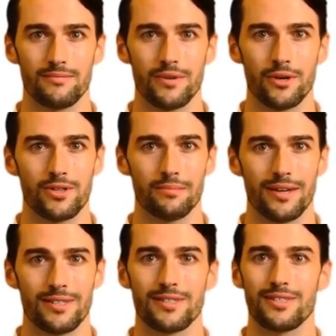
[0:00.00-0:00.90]
Because
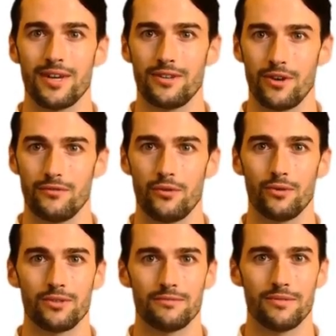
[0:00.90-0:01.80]
medicines are not
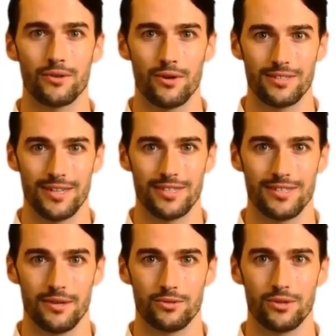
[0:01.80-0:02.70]
food, but one takes
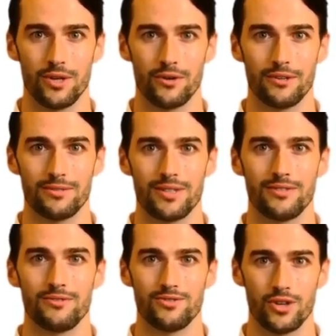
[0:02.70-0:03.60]
them to cure
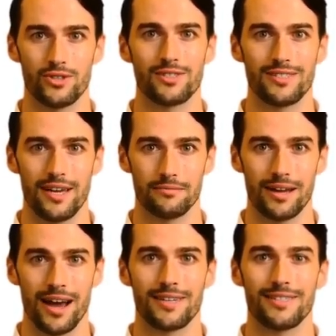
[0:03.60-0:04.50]
himself, trusts them,
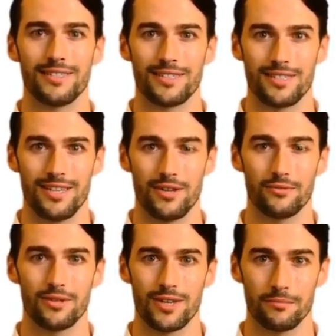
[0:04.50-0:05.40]
and thinks his
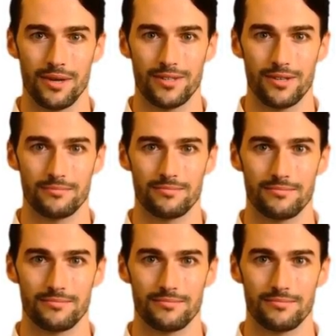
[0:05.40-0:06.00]
health will get better.